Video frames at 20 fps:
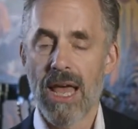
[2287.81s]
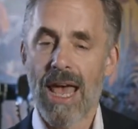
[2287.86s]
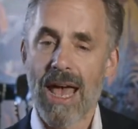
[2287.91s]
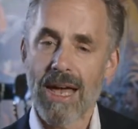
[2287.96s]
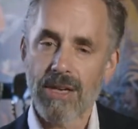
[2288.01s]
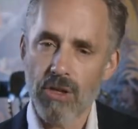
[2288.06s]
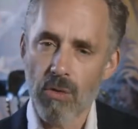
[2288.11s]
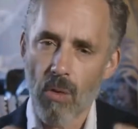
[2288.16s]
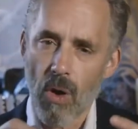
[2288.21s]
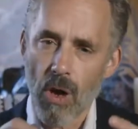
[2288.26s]

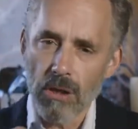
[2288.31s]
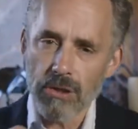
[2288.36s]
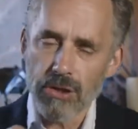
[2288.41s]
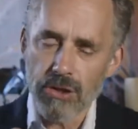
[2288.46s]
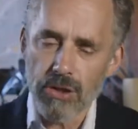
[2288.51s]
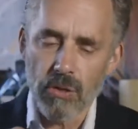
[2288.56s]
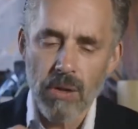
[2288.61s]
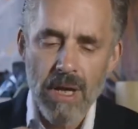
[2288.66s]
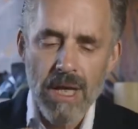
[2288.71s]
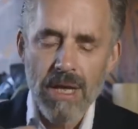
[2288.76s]
And to
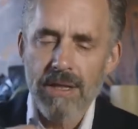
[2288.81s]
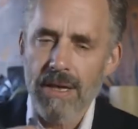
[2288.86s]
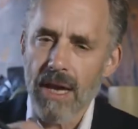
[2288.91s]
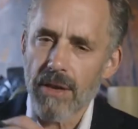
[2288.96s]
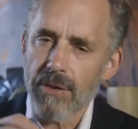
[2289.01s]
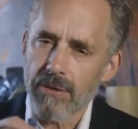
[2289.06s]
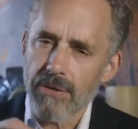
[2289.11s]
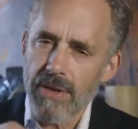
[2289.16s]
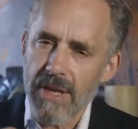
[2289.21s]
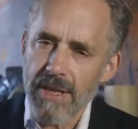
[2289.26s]
also, the
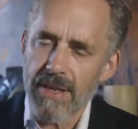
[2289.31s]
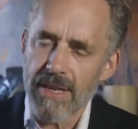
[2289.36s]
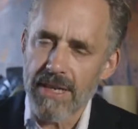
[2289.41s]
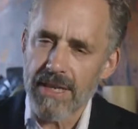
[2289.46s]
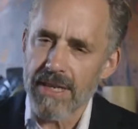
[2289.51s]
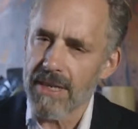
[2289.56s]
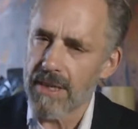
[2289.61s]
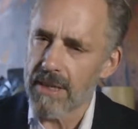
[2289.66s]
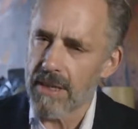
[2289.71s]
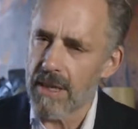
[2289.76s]
other thing that
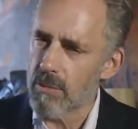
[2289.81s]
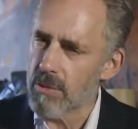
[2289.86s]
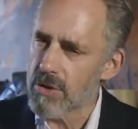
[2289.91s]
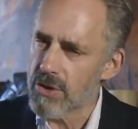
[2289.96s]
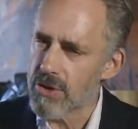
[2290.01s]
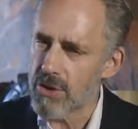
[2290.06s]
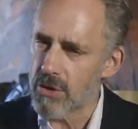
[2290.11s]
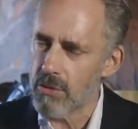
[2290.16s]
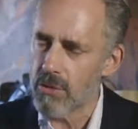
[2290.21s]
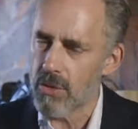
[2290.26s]
he did that was
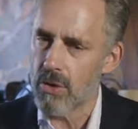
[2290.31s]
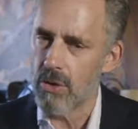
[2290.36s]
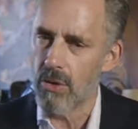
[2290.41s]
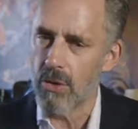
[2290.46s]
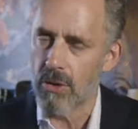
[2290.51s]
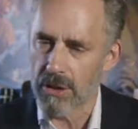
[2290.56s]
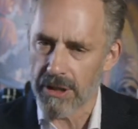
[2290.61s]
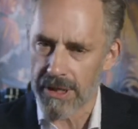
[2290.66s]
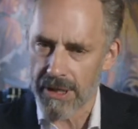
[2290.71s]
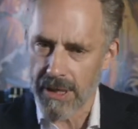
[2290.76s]
so cool,